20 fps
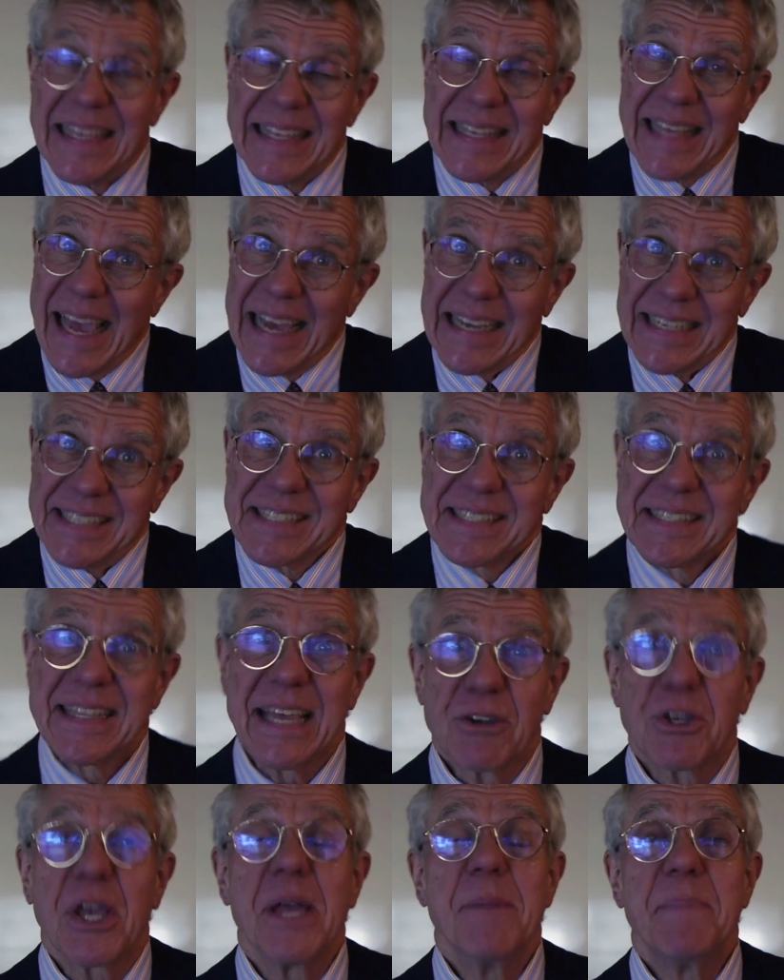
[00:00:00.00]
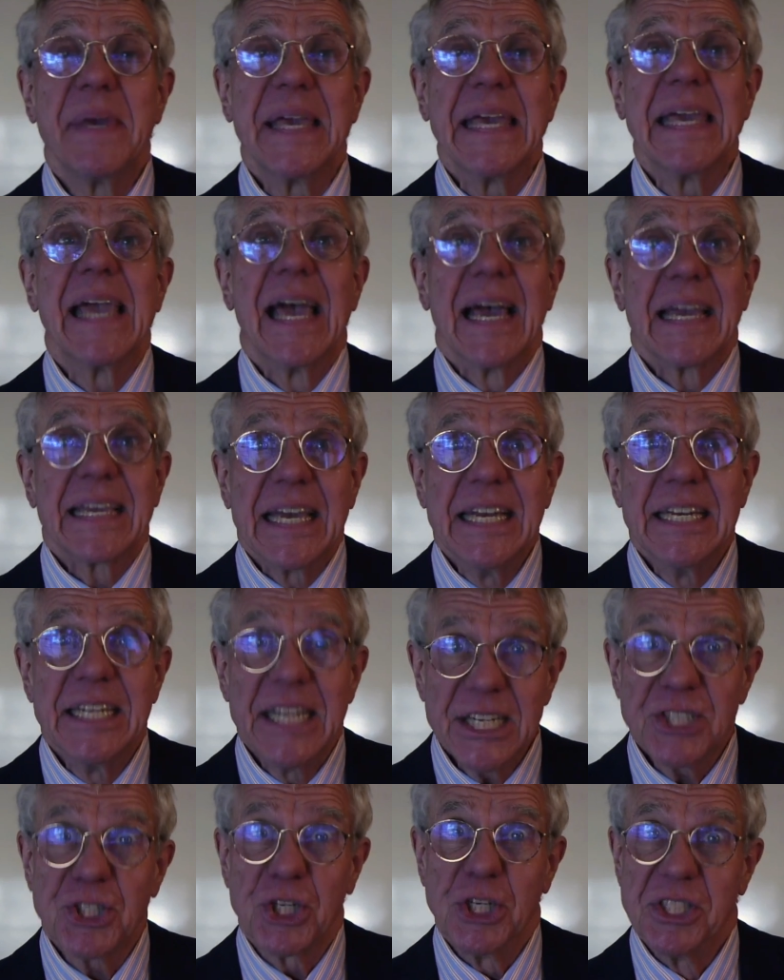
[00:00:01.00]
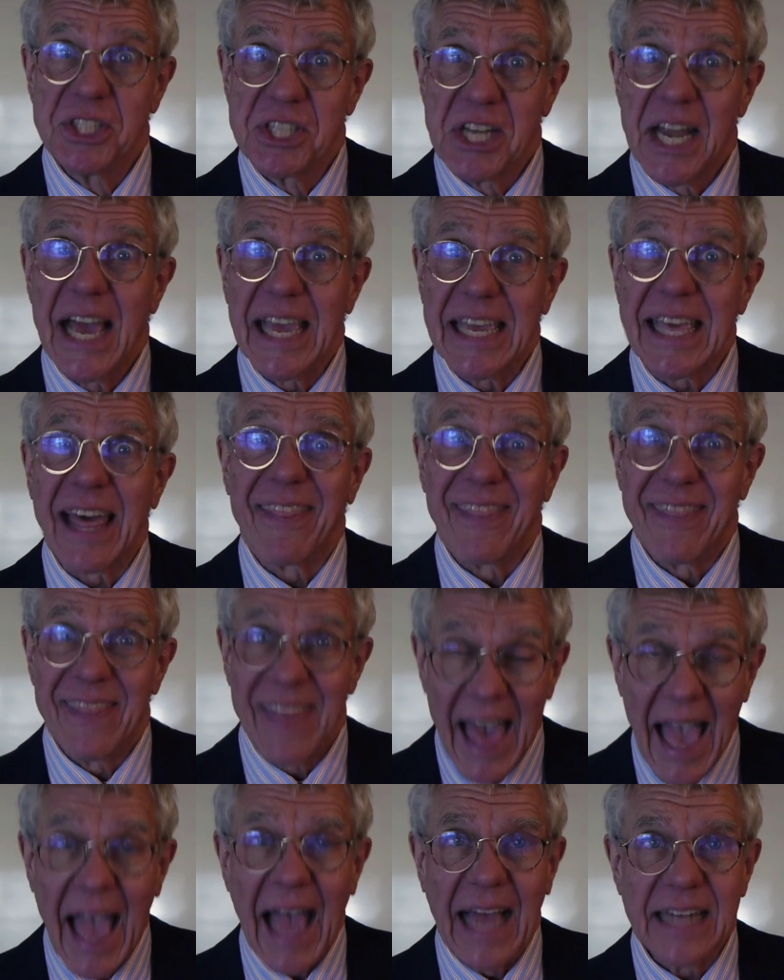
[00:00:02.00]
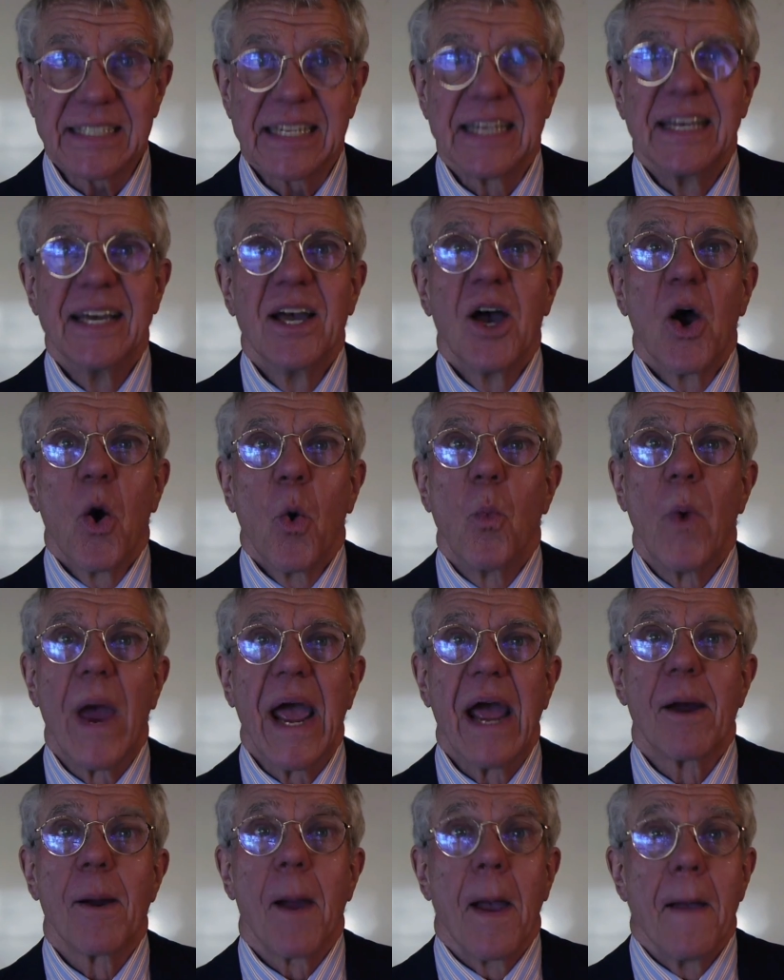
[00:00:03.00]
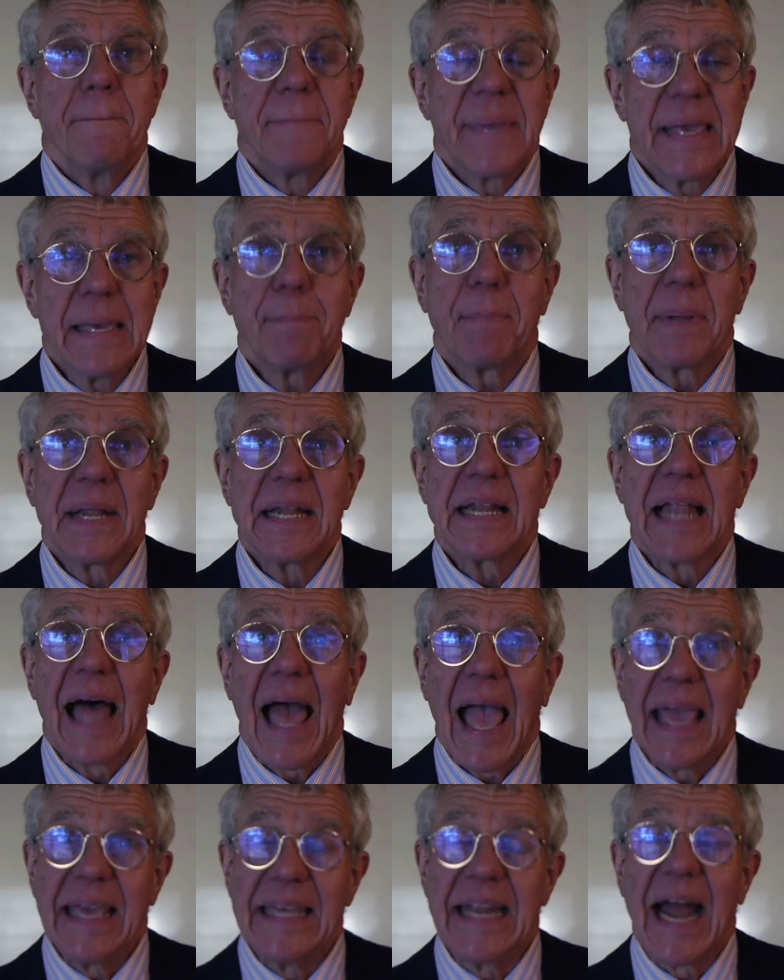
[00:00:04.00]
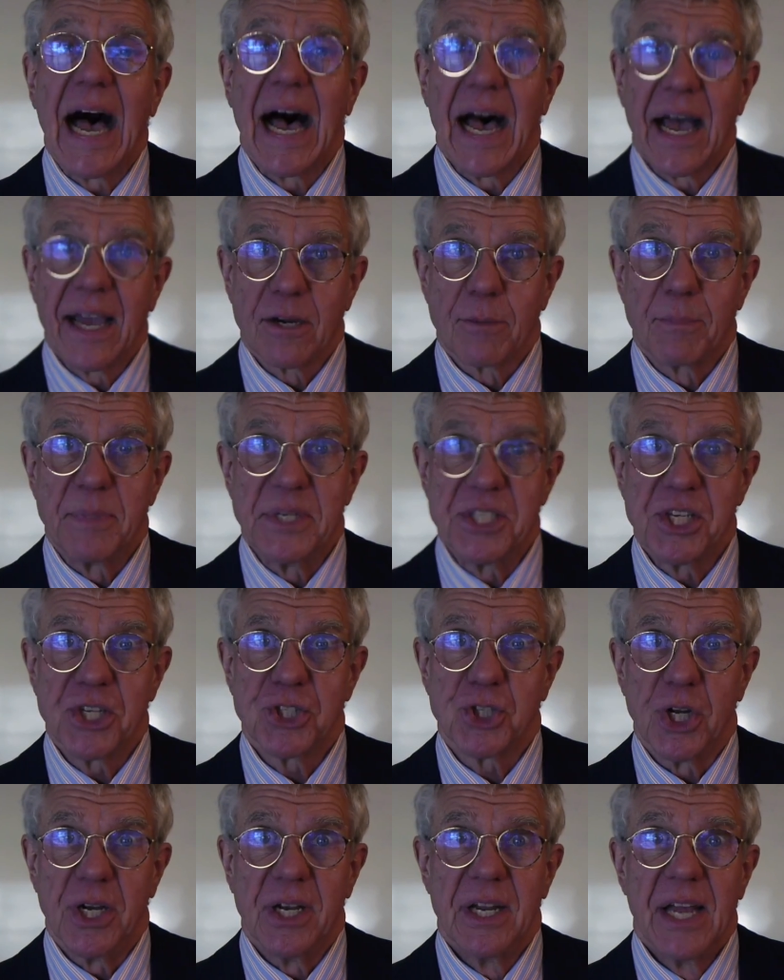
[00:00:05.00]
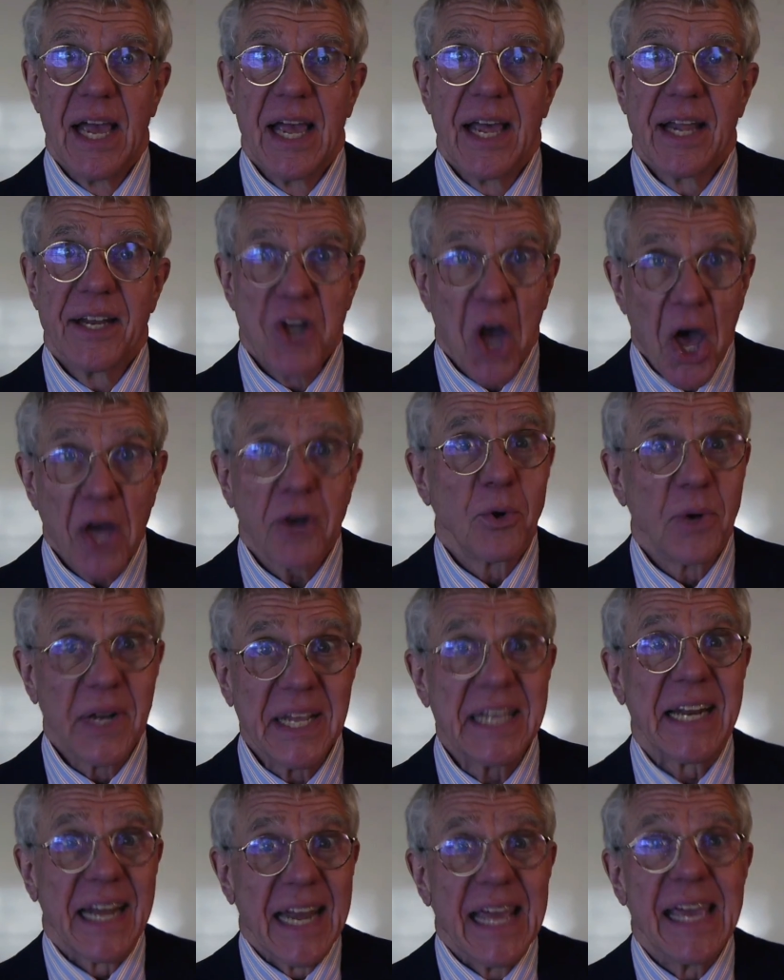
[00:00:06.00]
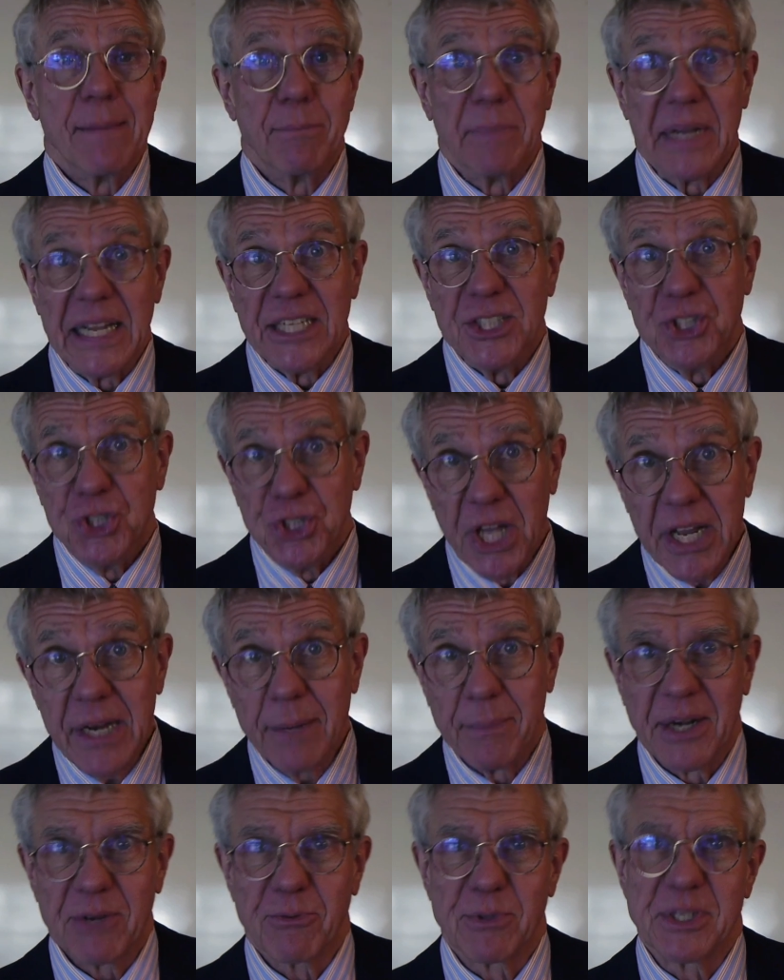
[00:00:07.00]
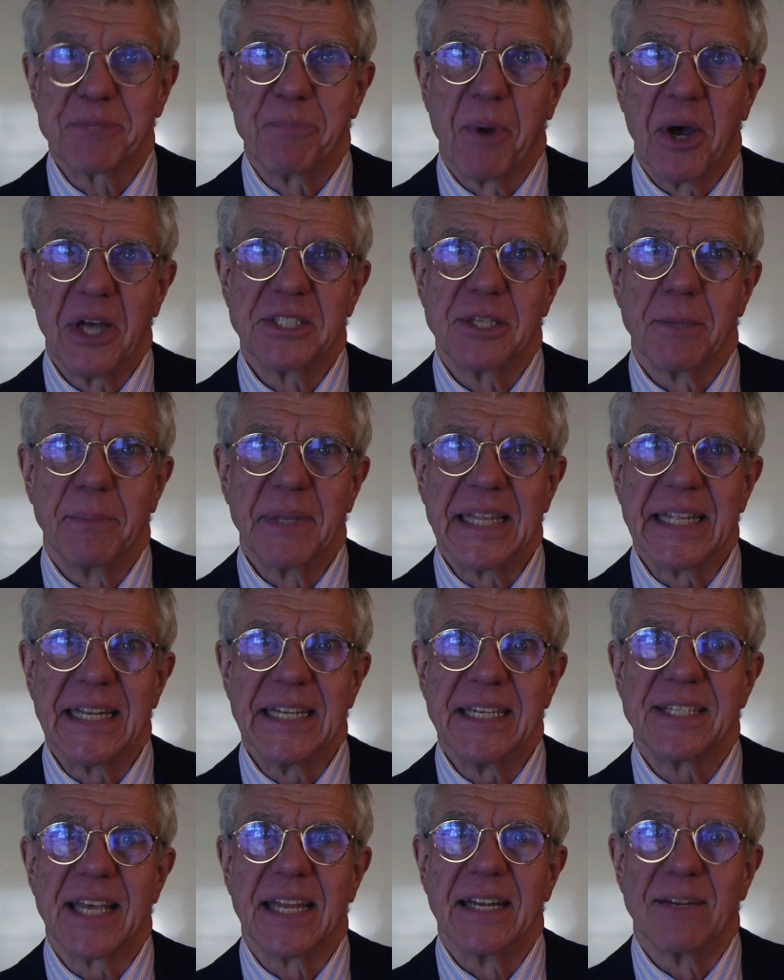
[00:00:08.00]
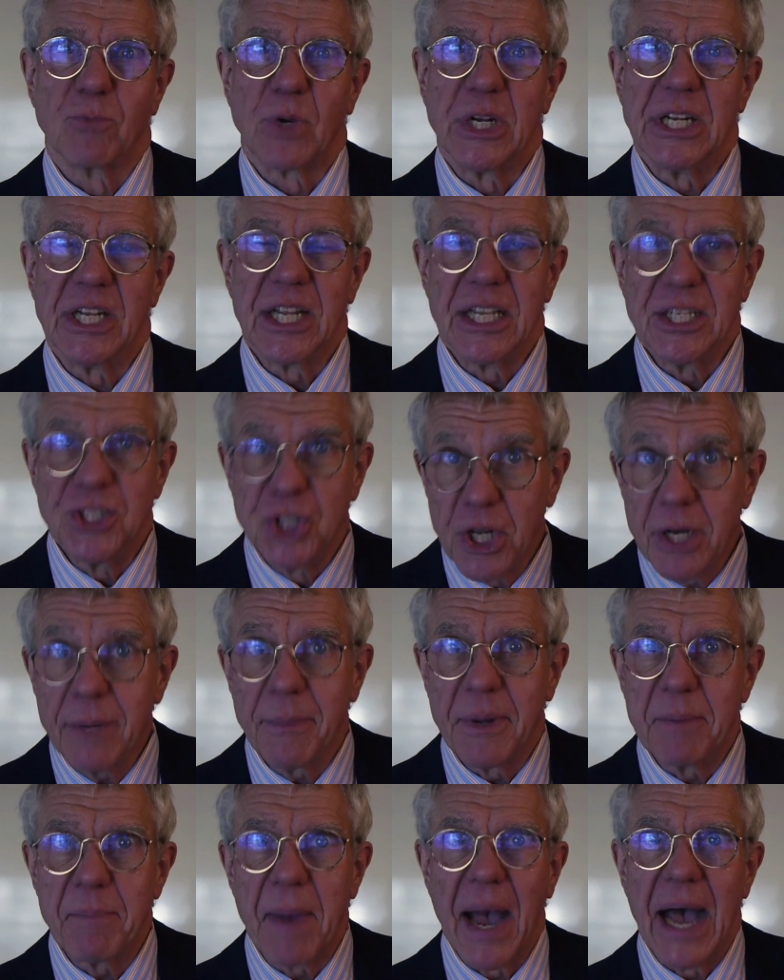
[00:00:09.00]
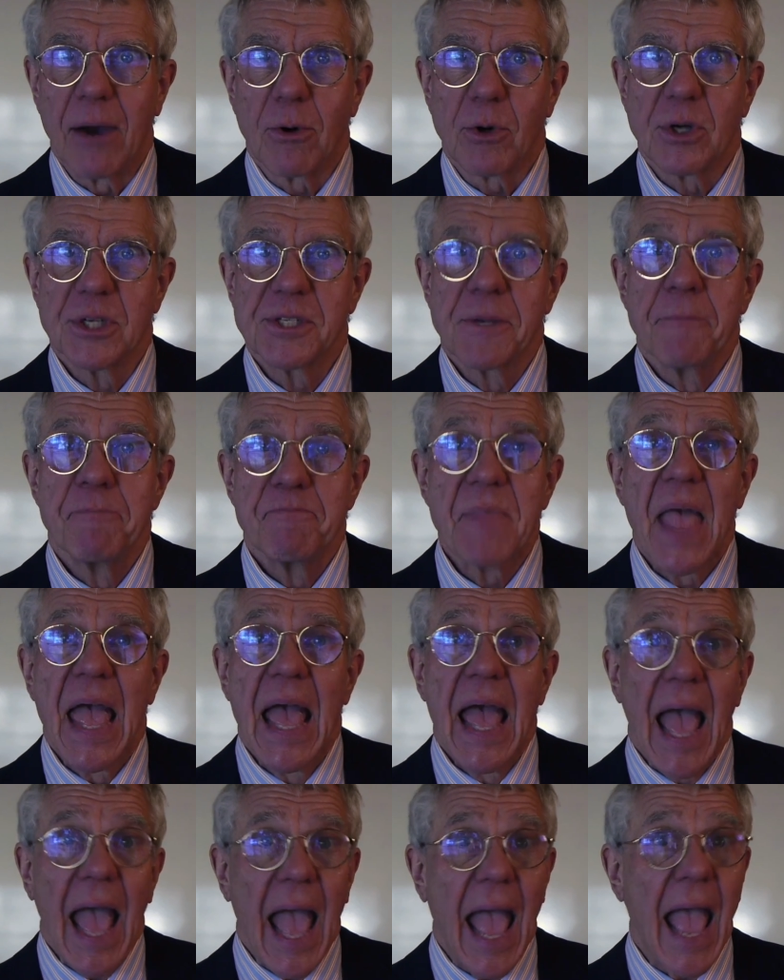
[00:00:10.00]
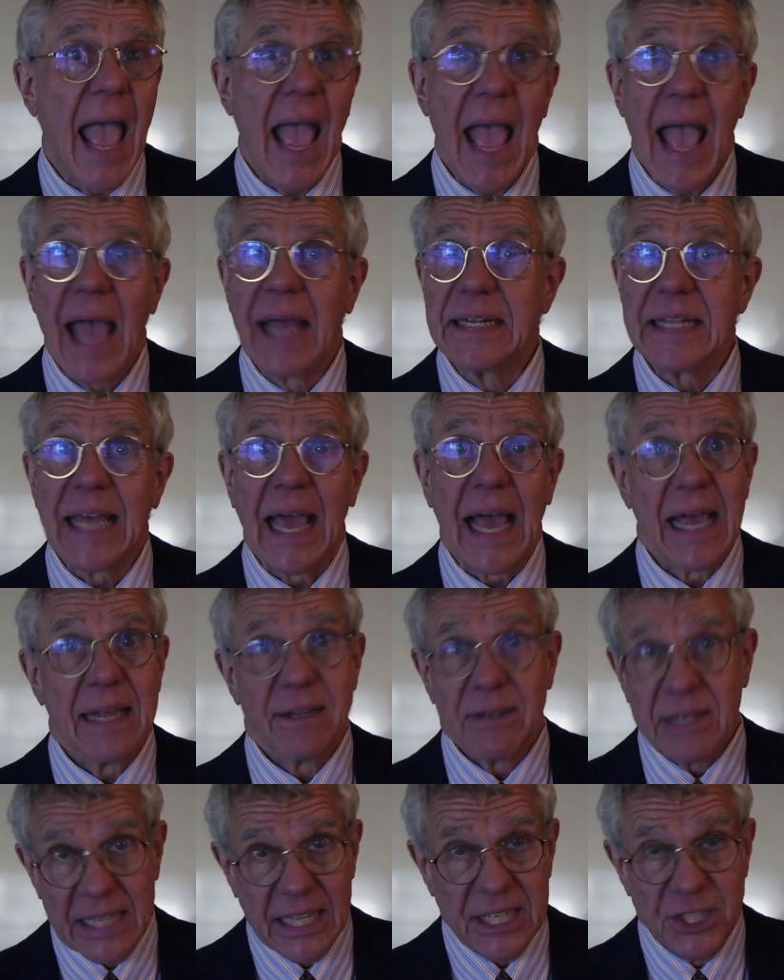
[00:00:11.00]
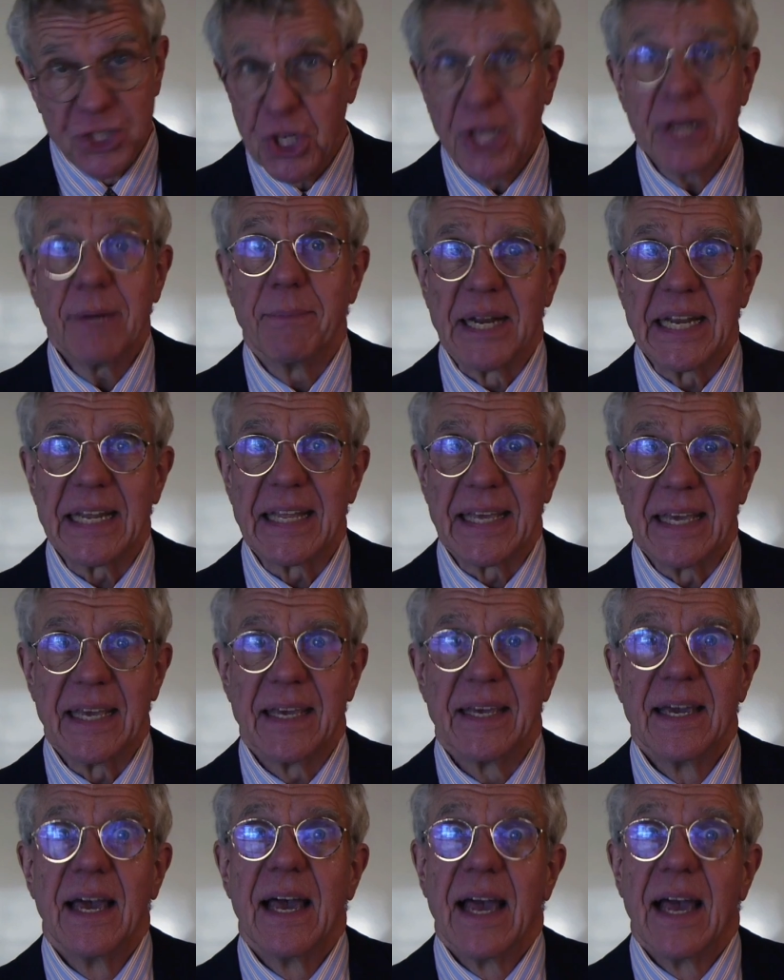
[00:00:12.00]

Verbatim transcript: yes, there can be conditions like that where people in a higher position not only claim legitimate responsibilities and re legitimate powers and legitimately